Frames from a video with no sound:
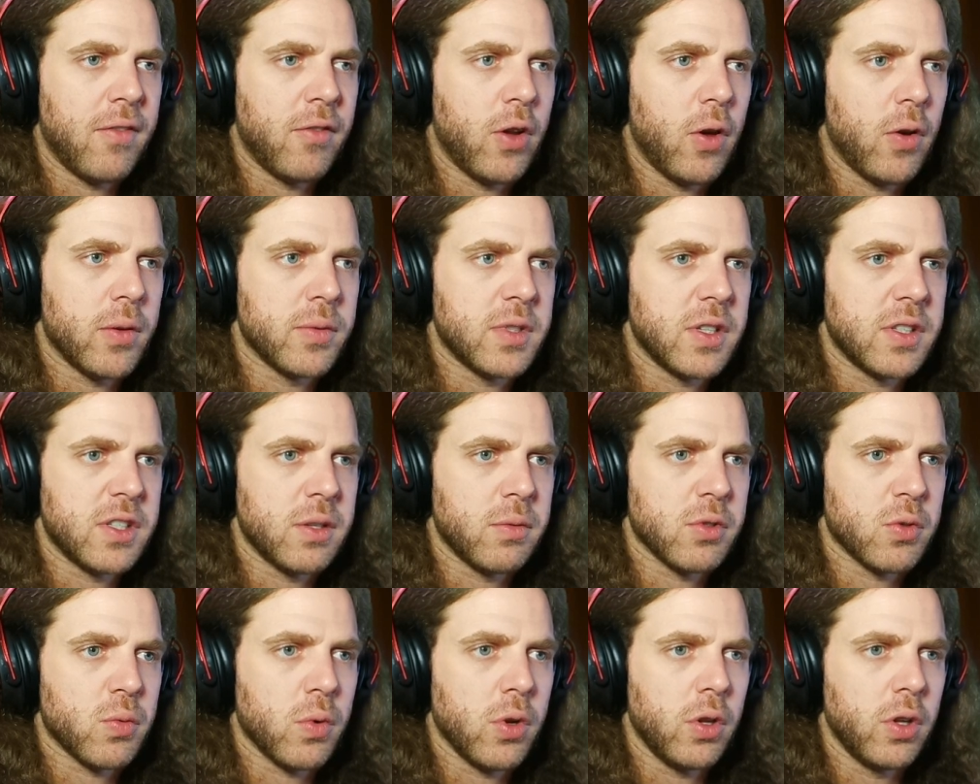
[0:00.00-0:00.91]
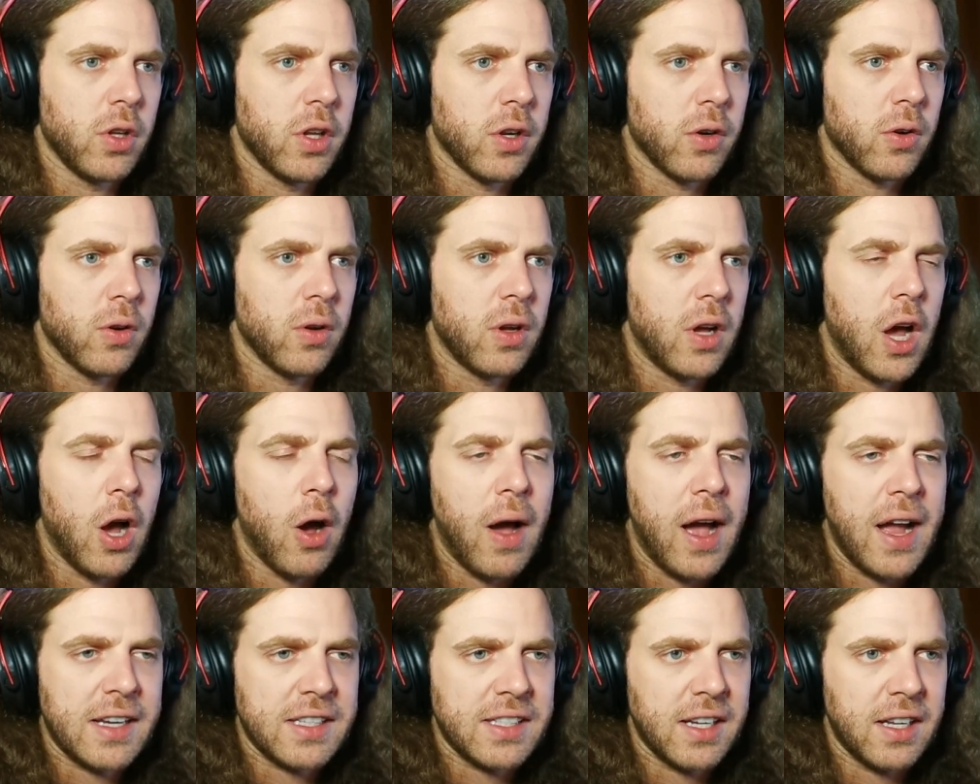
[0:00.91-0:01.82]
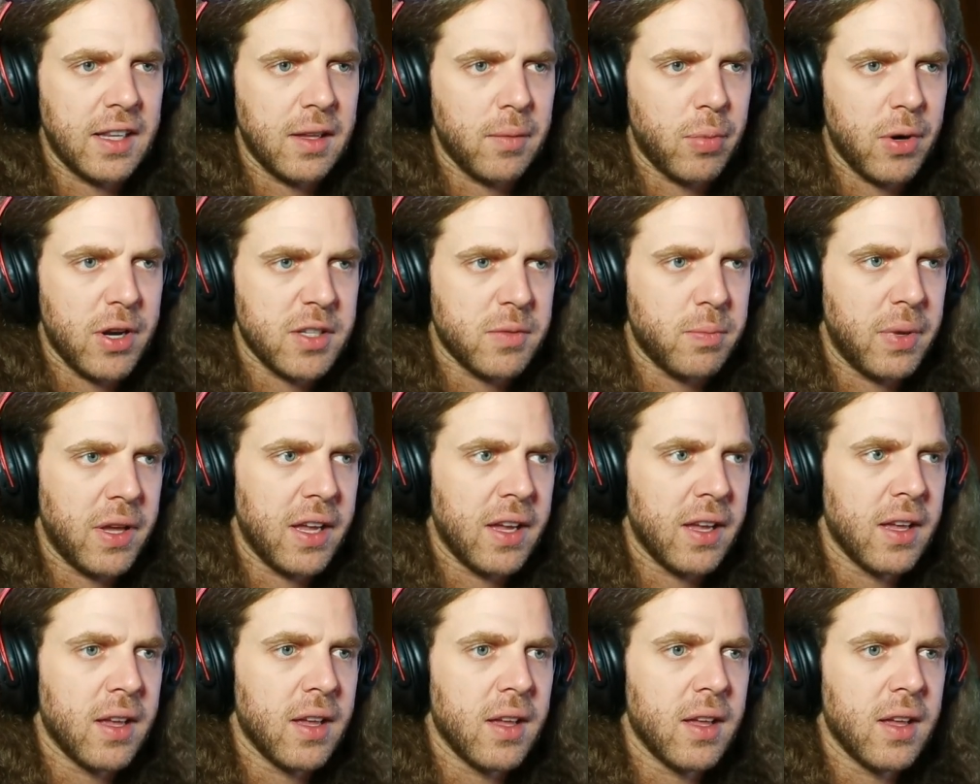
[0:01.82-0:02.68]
I've known him since he was real little. Oh, I accidentally pressed B.